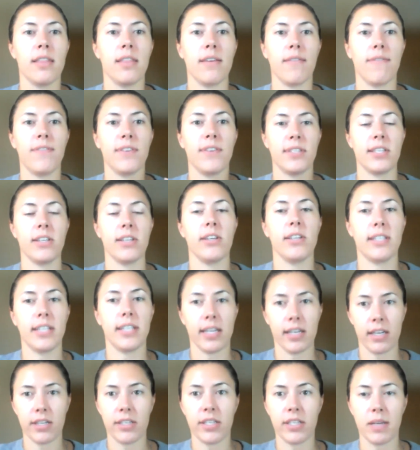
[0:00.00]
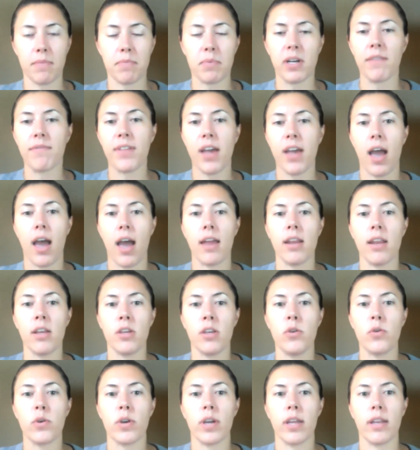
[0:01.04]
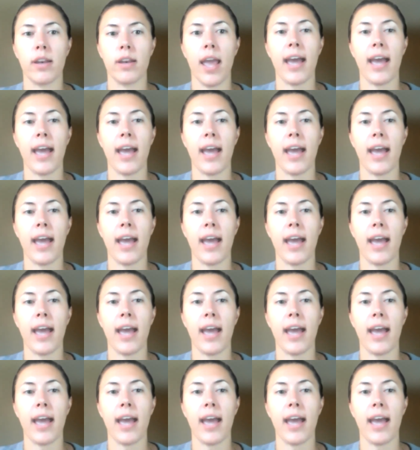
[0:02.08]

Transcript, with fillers: the facilitated debrief that you can,